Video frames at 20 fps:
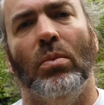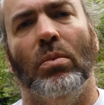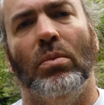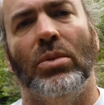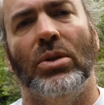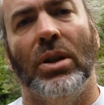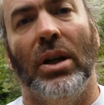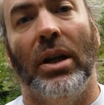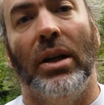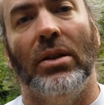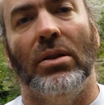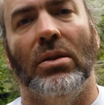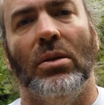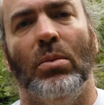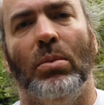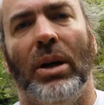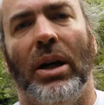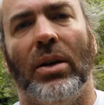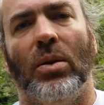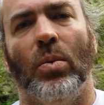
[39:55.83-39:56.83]
chain to the
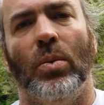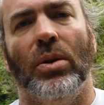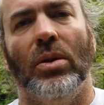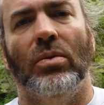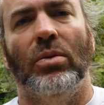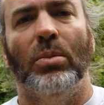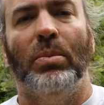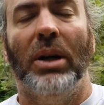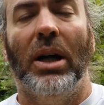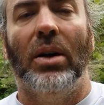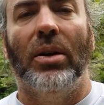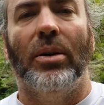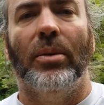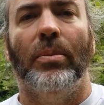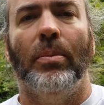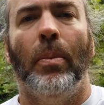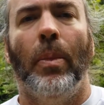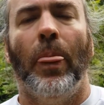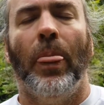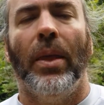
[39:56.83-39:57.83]
back wheel for power.
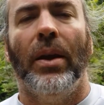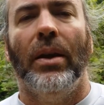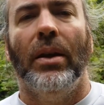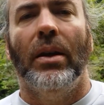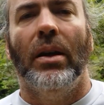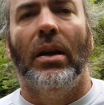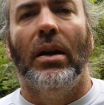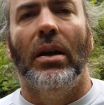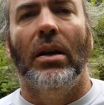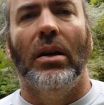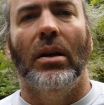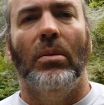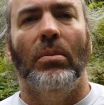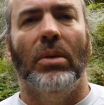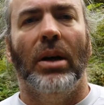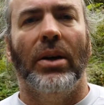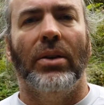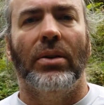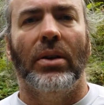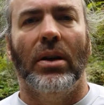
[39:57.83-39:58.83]

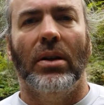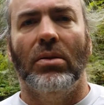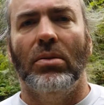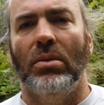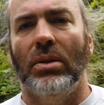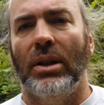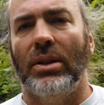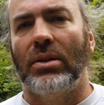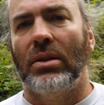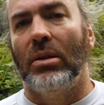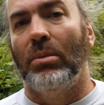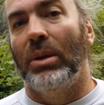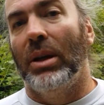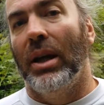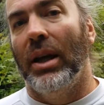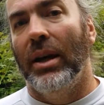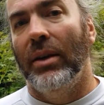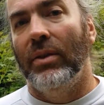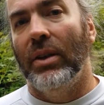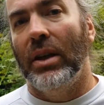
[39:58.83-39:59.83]
I thought, oh, that's going to be
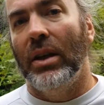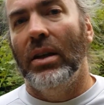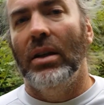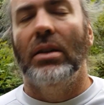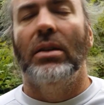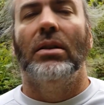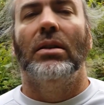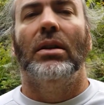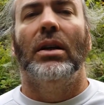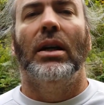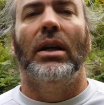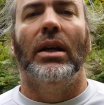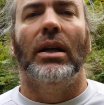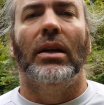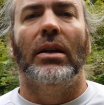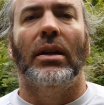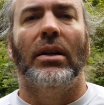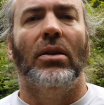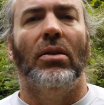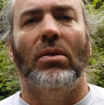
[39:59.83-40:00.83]
heavy,
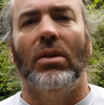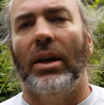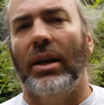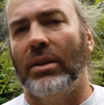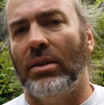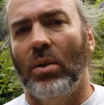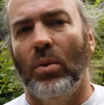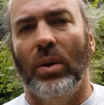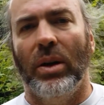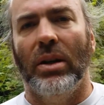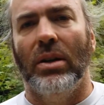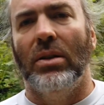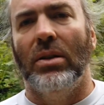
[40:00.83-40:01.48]
and I don't like the way it